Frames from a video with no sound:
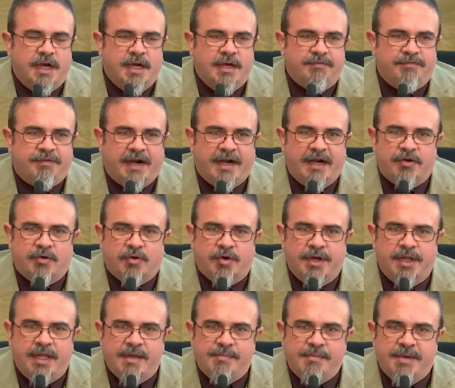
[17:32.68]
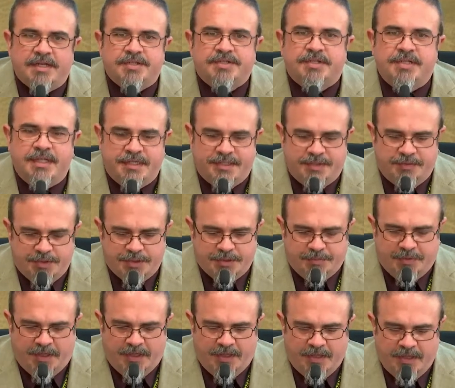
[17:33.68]
fire or EMS need to
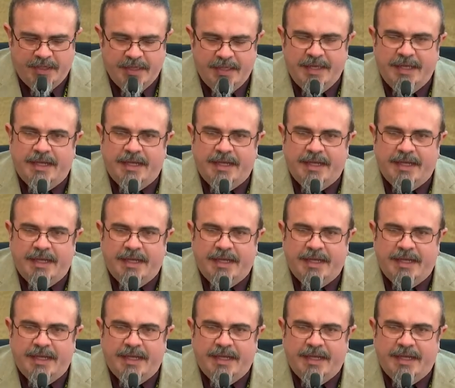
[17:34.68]
respond.